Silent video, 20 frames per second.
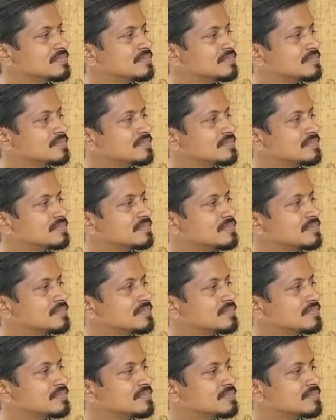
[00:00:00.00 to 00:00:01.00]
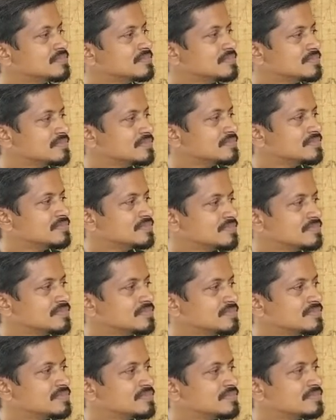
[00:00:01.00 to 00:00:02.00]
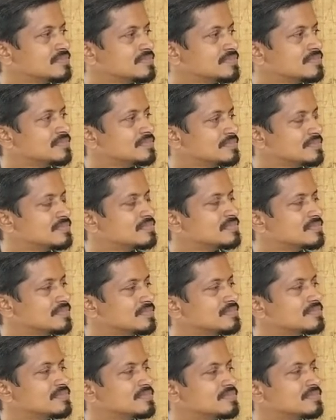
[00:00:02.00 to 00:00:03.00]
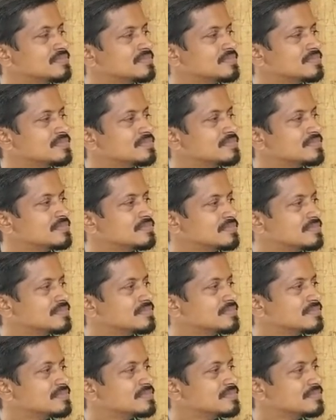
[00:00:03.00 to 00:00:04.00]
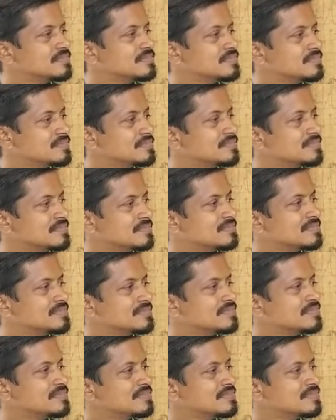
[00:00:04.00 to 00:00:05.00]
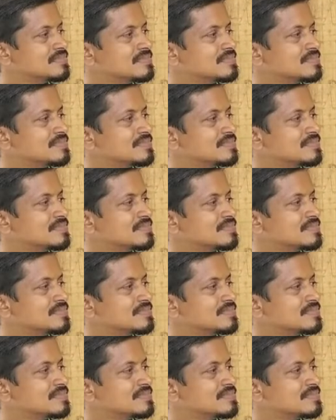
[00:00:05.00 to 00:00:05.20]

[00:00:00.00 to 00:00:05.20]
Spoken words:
(not speaking)